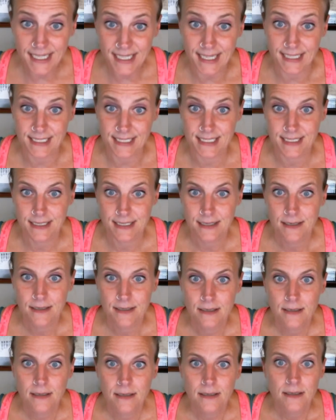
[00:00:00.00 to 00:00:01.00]
it.
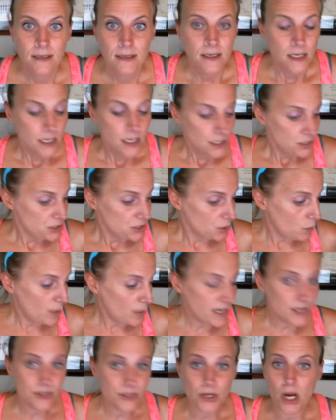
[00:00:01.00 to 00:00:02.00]
So we
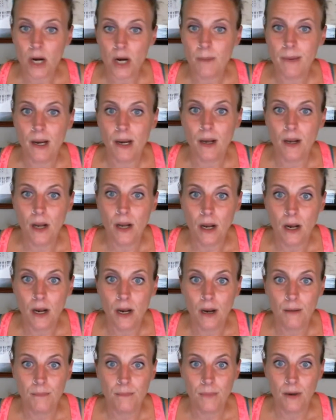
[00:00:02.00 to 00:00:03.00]
can talk about
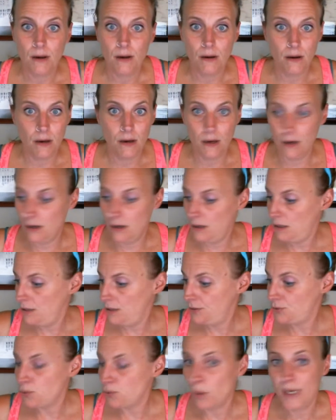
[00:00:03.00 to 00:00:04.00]

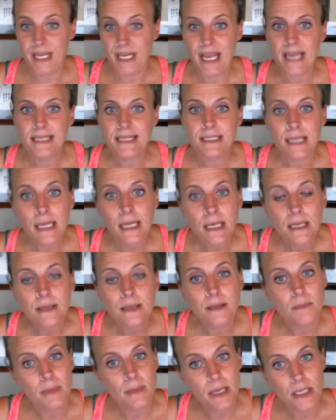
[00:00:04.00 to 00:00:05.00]
2018,
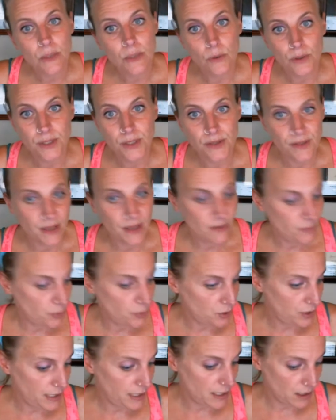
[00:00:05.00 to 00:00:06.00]
the manual that they
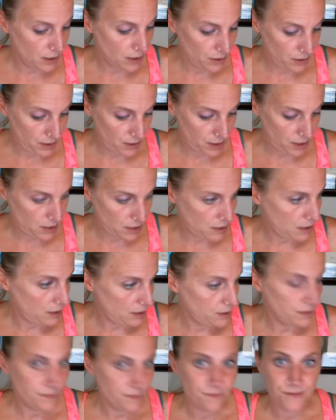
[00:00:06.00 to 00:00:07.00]
put out,
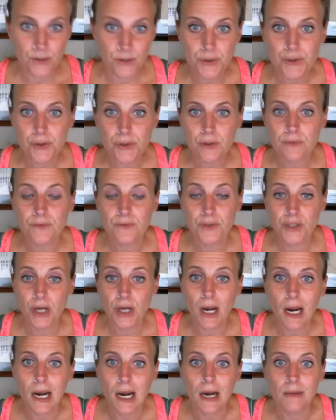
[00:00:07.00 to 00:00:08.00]
the future of
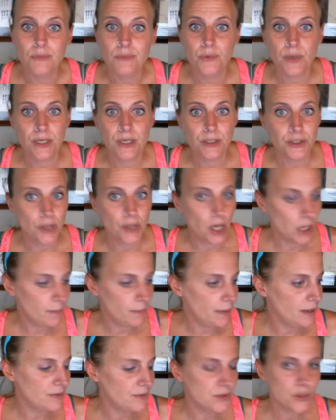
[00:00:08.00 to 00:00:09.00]
jobs. We can talk
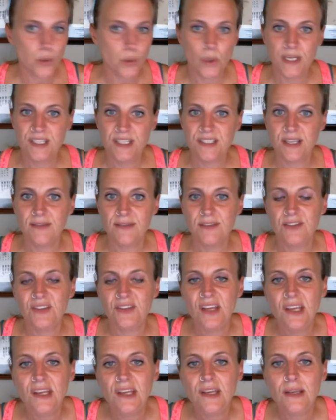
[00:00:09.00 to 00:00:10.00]
about the
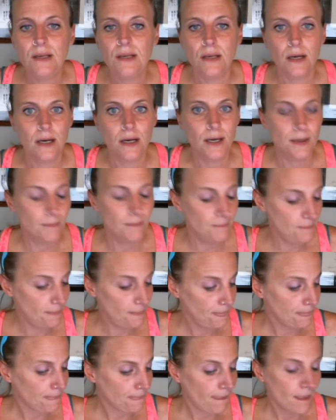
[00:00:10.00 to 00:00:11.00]
2017
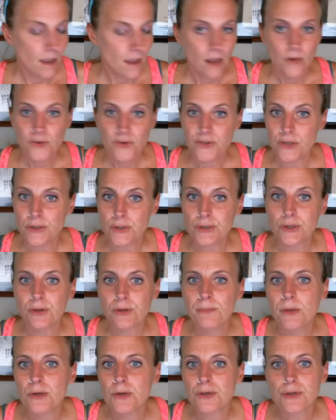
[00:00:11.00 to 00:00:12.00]
social
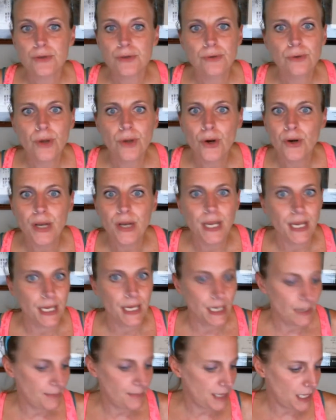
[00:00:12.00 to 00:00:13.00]
emotional learning.
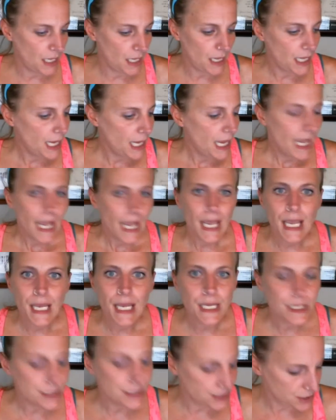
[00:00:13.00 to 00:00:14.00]
I mean, it
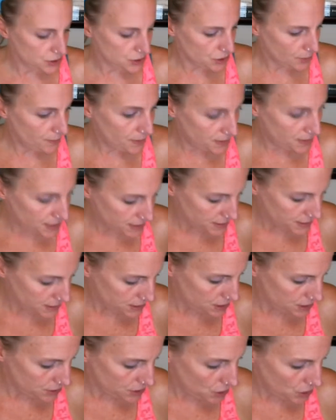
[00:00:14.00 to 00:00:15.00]
is, but this
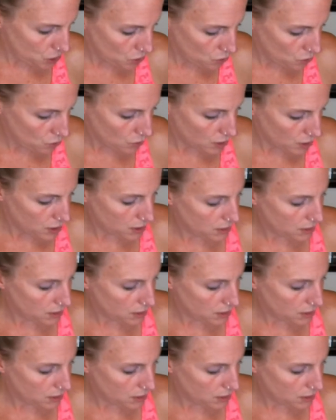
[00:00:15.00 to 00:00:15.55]
is the new